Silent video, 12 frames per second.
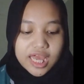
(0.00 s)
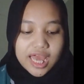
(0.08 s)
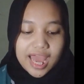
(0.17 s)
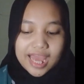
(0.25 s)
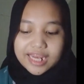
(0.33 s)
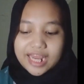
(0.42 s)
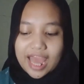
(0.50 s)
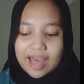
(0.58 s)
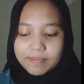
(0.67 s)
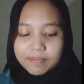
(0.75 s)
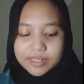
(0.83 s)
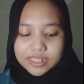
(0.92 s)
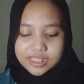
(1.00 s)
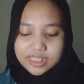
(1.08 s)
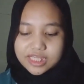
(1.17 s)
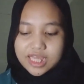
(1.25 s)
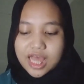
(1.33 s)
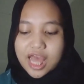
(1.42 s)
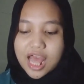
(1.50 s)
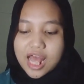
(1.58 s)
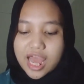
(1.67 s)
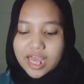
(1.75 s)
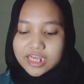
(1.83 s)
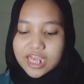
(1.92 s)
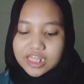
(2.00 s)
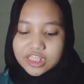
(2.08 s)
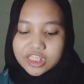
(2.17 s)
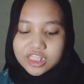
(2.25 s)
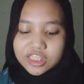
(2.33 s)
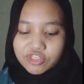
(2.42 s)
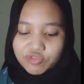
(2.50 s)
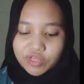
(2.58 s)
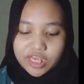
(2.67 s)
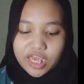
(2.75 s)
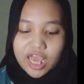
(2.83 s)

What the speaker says: and helpless against the tree.